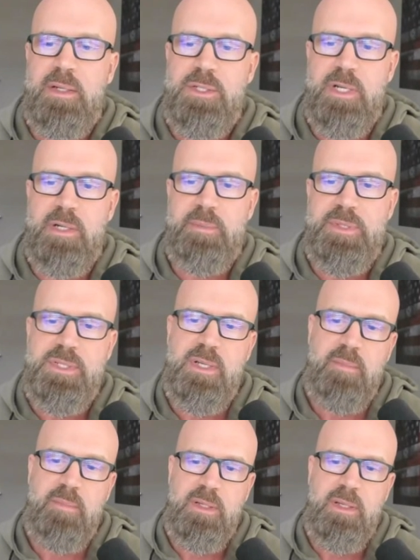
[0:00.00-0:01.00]
A gentleman
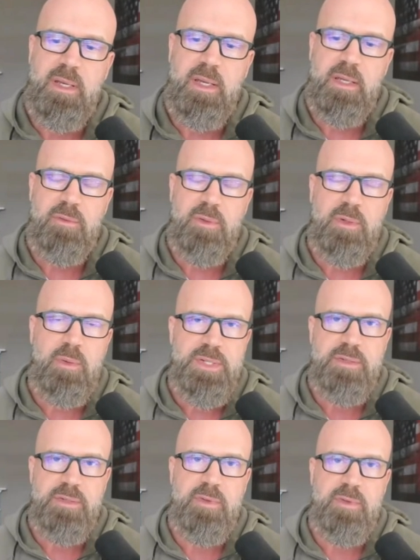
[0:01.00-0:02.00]
sent me a
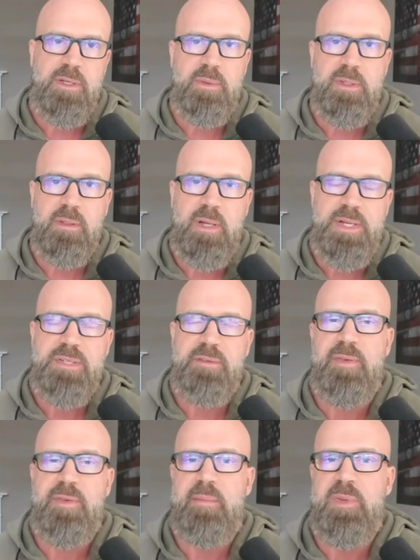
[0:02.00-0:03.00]
requested video and he lost a
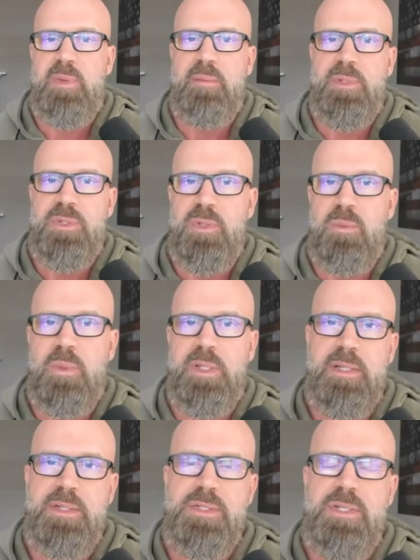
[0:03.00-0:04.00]
family member to
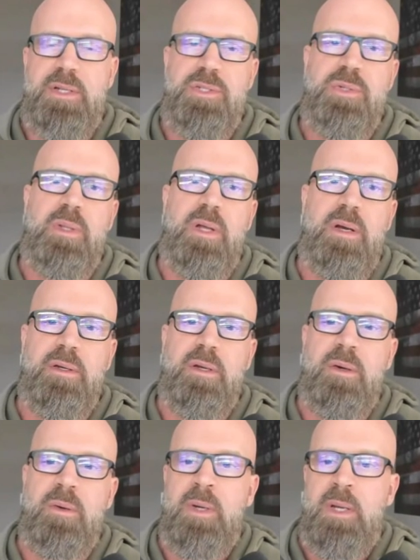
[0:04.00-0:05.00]
Oneitis not too long
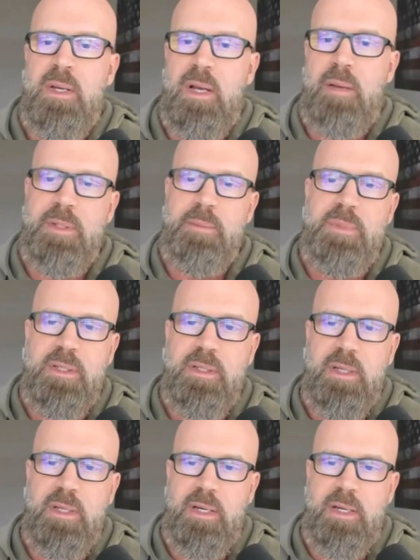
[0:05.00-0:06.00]
ago. I'm going to
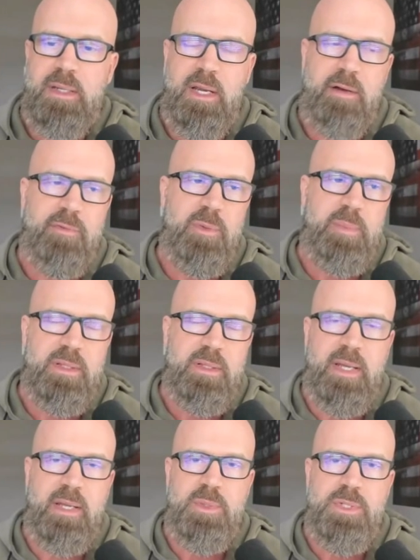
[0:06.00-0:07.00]
be careful about the
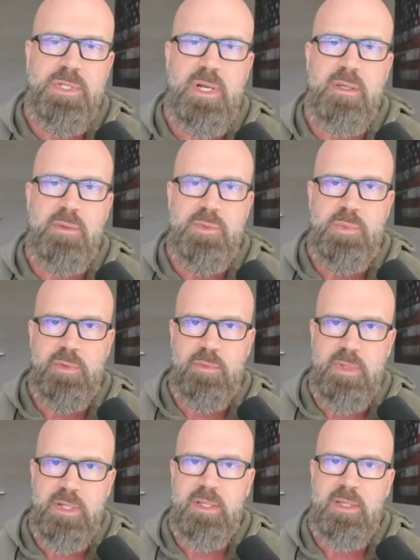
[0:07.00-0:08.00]
language that I use when
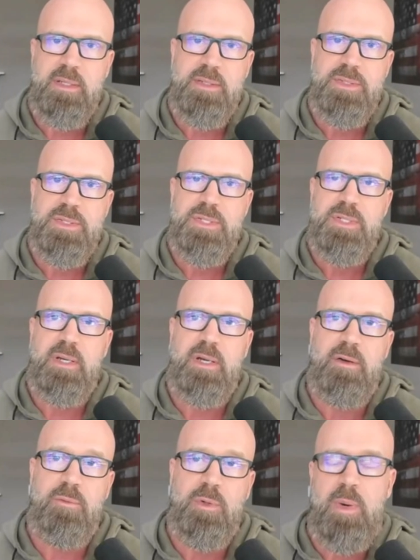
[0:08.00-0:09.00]
reading his
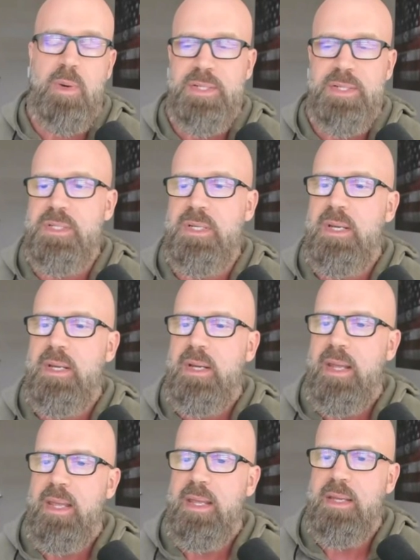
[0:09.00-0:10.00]
request
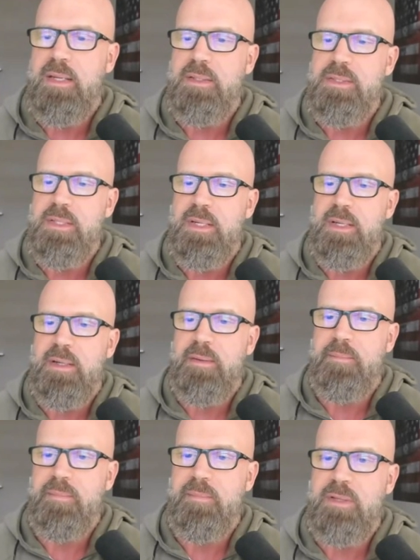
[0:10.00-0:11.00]
and
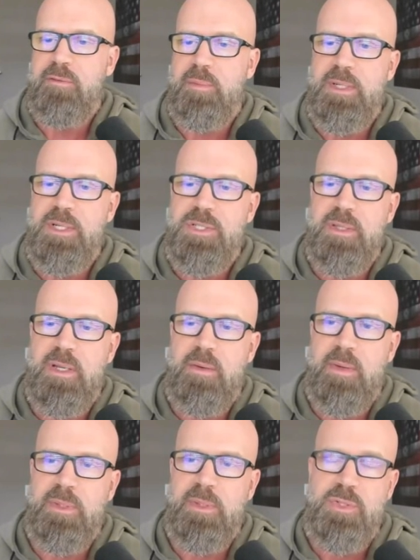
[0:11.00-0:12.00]
the information
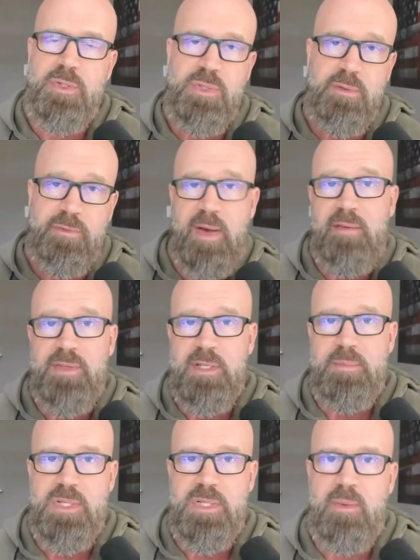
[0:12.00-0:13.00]
therein. But there's also five
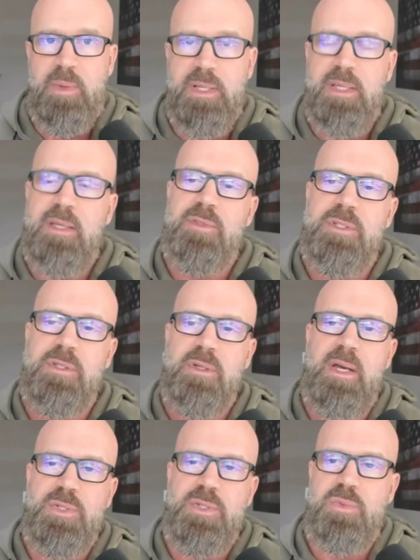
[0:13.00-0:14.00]
tips that I want to give to you
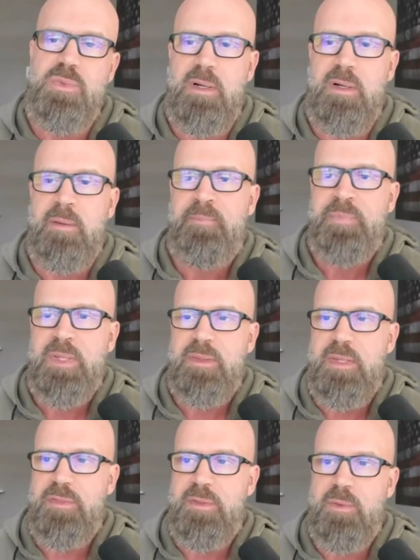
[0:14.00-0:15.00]
guys as well
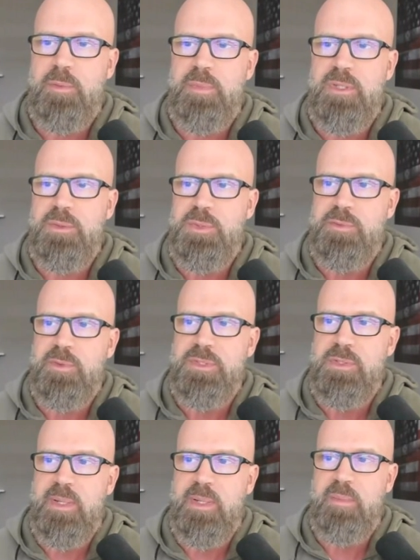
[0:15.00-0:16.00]
that I think will be useful
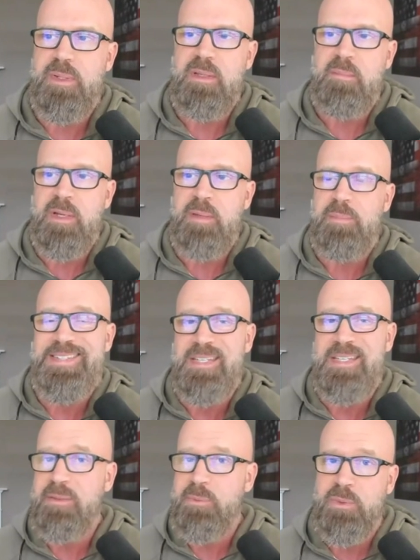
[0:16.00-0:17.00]
to anybody that might be
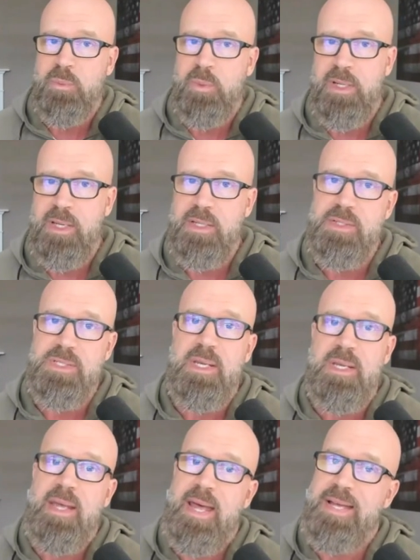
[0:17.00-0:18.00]
dealing with Oneitis,
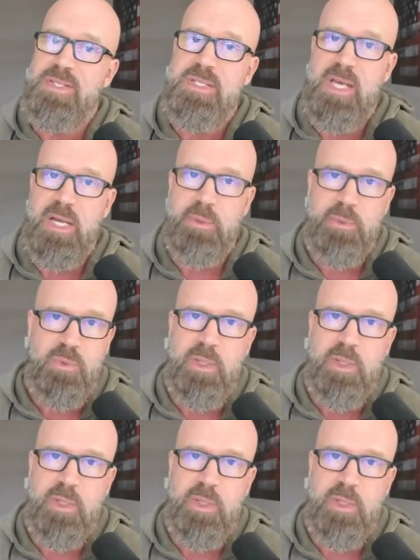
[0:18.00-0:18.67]
has dealt with